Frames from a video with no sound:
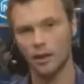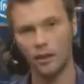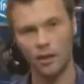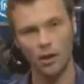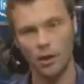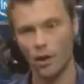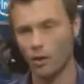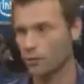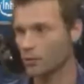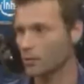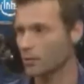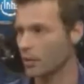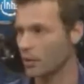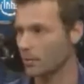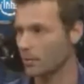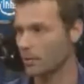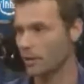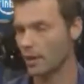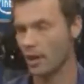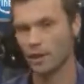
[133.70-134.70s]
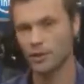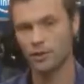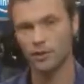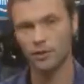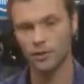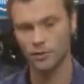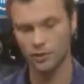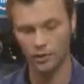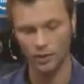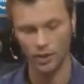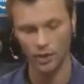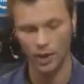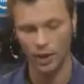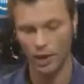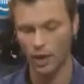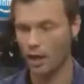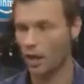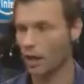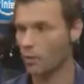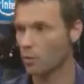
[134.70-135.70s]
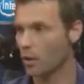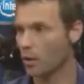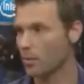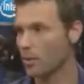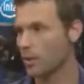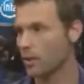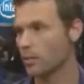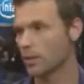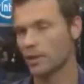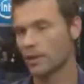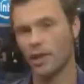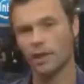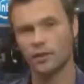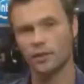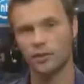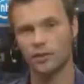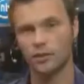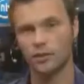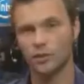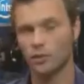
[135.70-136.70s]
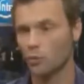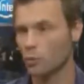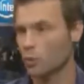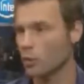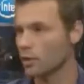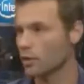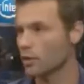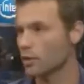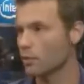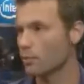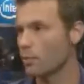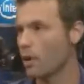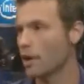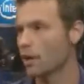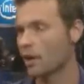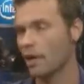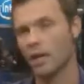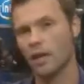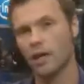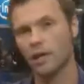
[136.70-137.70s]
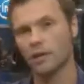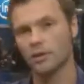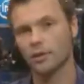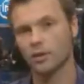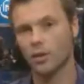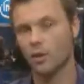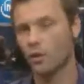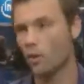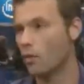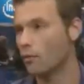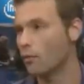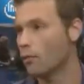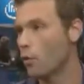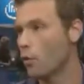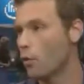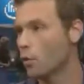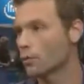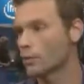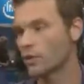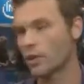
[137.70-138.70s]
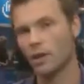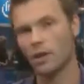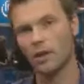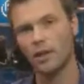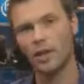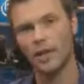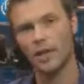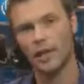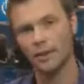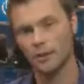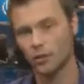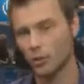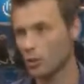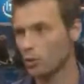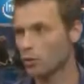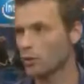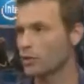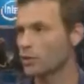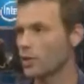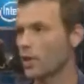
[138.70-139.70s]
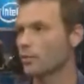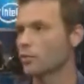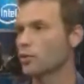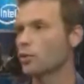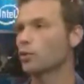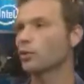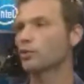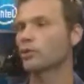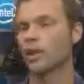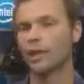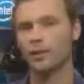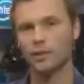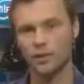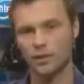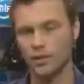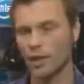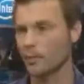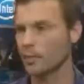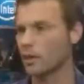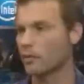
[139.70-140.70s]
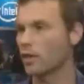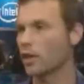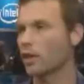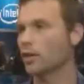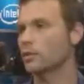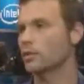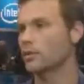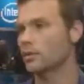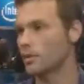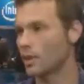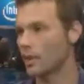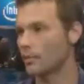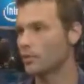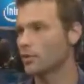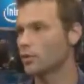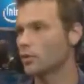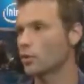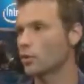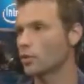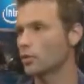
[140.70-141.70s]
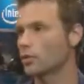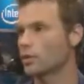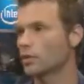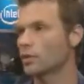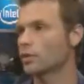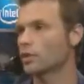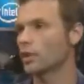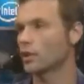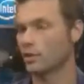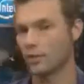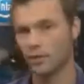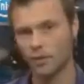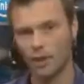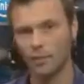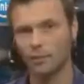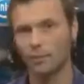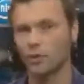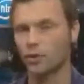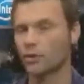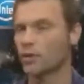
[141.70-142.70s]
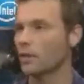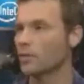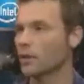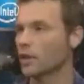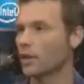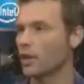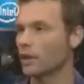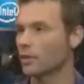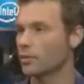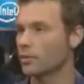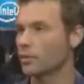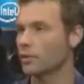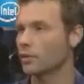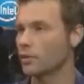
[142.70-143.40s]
Office applications, web applications, Windows Smart Clients, or Forms. So it's all the same tool set, the same developers, same resources, and the same programming languages.